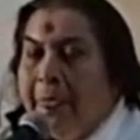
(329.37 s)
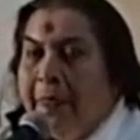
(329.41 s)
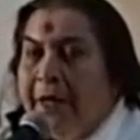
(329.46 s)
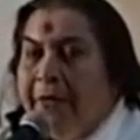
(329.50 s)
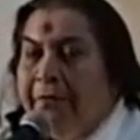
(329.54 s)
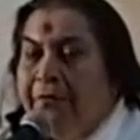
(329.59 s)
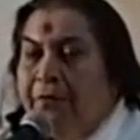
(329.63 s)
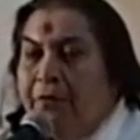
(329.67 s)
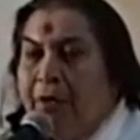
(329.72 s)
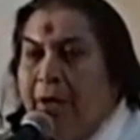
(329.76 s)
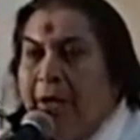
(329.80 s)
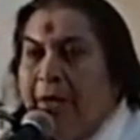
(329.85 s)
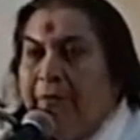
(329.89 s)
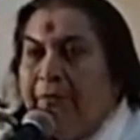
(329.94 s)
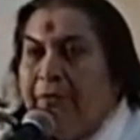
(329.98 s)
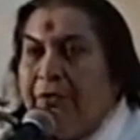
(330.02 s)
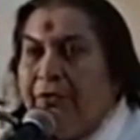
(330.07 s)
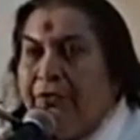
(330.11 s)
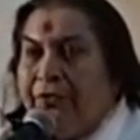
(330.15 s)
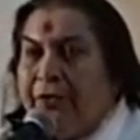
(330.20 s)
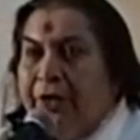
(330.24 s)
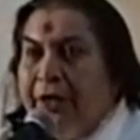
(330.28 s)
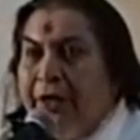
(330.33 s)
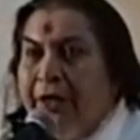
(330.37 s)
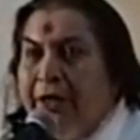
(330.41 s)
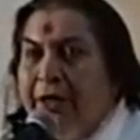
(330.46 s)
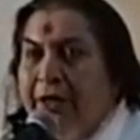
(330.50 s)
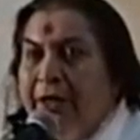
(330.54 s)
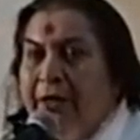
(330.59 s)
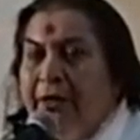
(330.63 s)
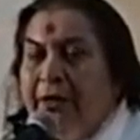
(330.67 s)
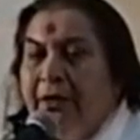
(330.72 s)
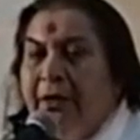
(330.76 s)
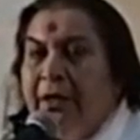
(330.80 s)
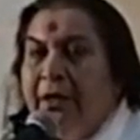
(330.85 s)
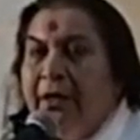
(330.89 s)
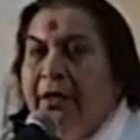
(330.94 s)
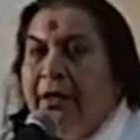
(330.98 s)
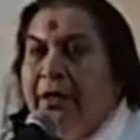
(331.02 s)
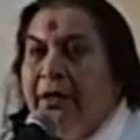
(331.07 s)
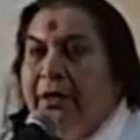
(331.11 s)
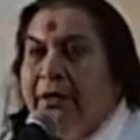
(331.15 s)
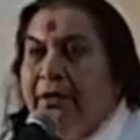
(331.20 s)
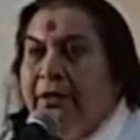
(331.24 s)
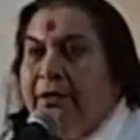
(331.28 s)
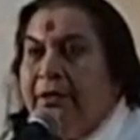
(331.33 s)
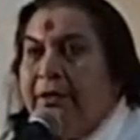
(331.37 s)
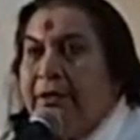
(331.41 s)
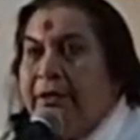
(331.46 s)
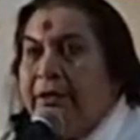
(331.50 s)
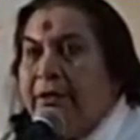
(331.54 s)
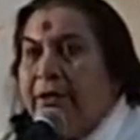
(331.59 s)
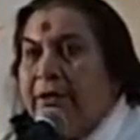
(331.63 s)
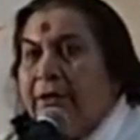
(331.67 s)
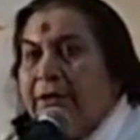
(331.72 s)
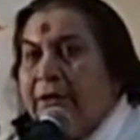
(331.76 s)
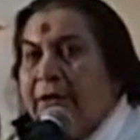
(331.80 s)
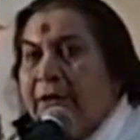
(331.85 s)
if you have the technique, the